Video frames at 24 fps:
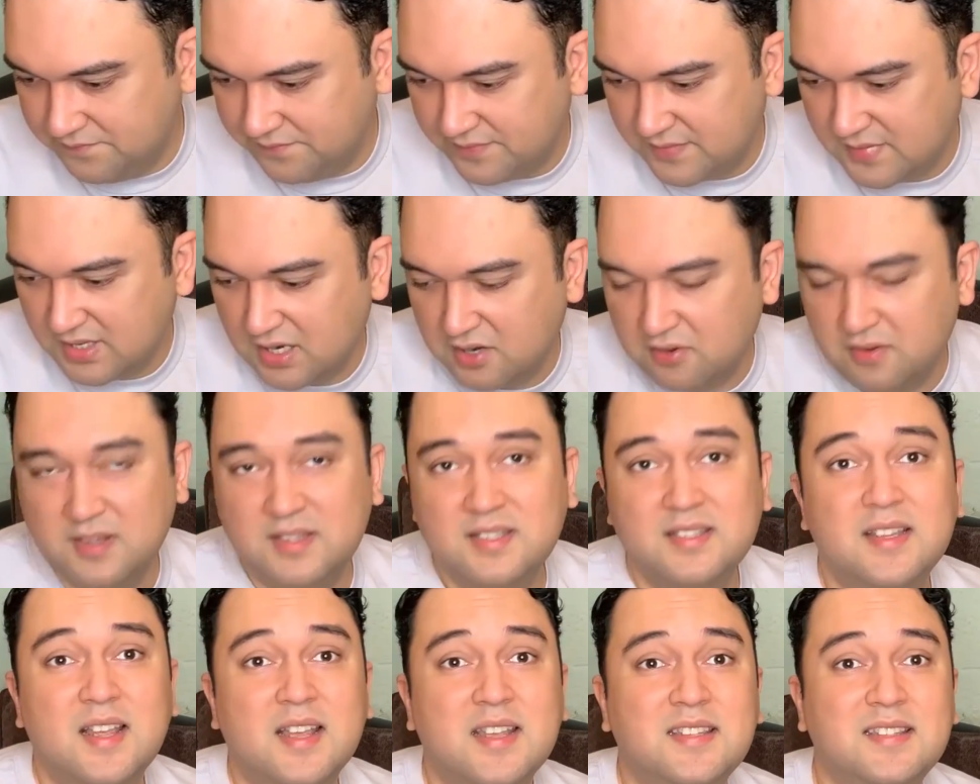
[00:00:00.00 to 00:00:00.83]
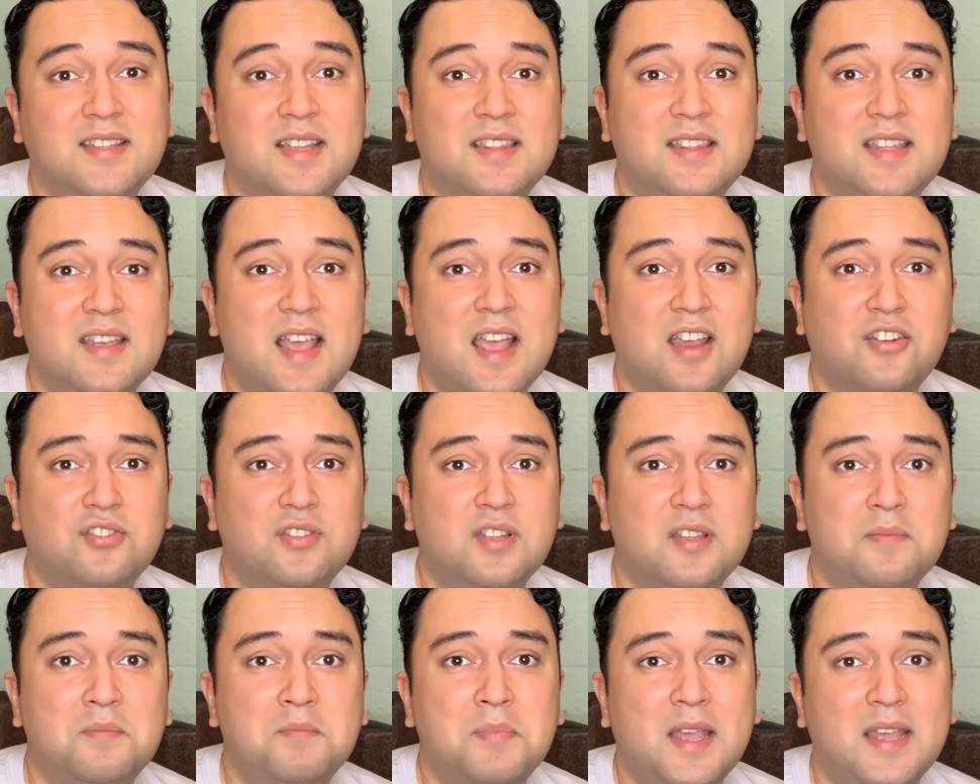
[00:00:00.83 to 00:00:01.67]
You know, it's nice that they
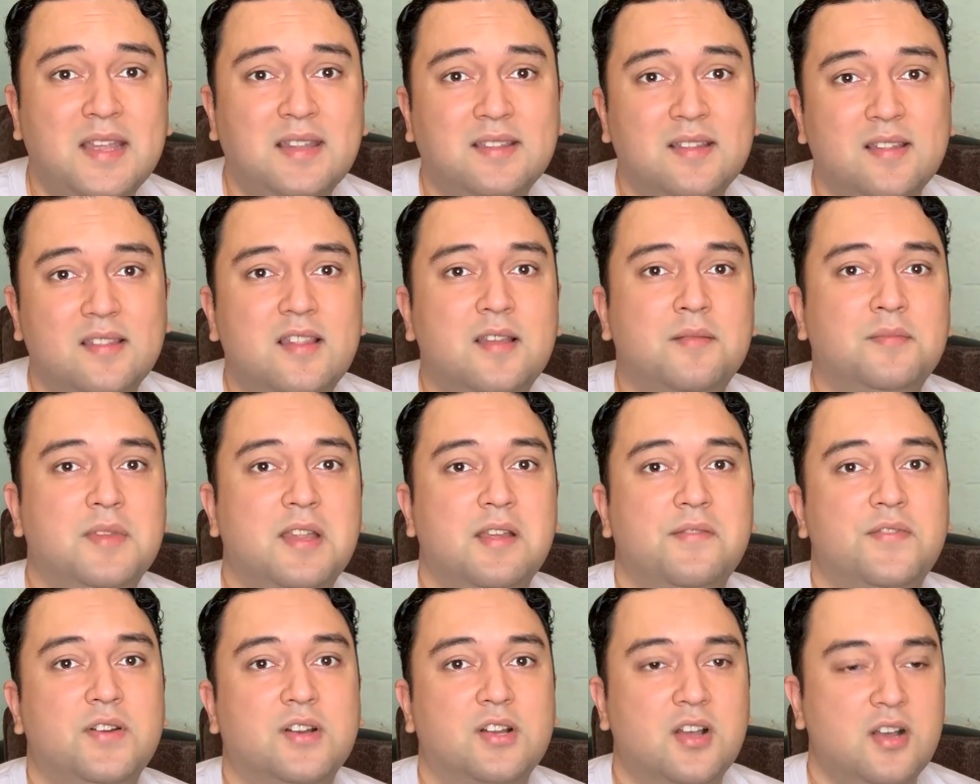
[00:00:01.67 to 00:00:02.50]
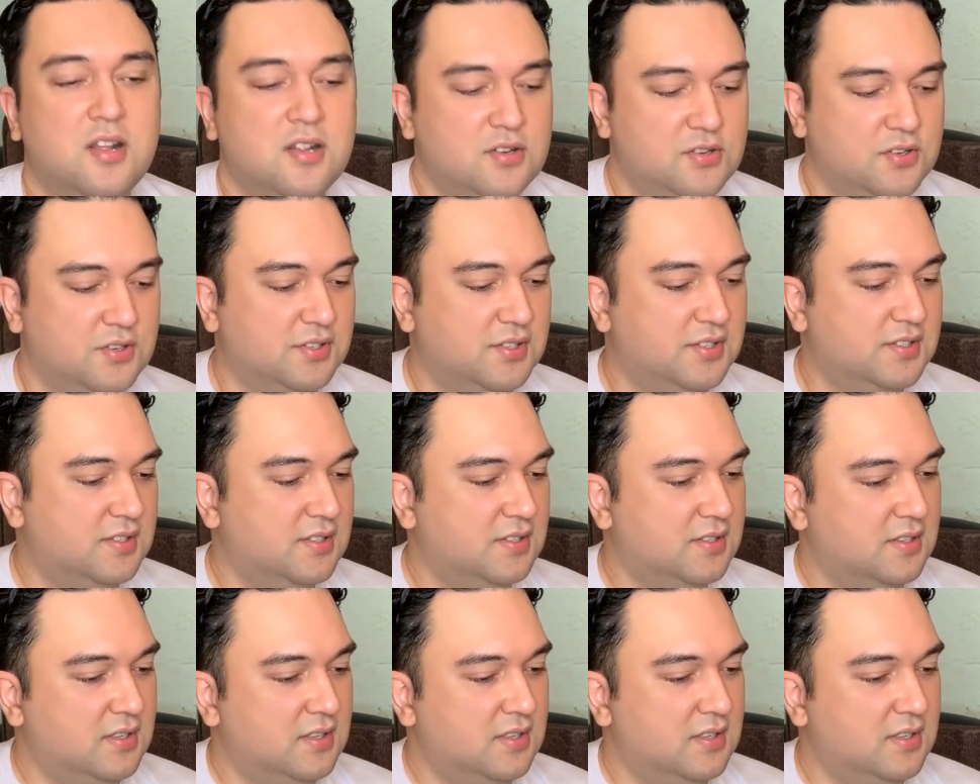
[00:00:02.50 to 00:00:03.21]
actually painted them different colors.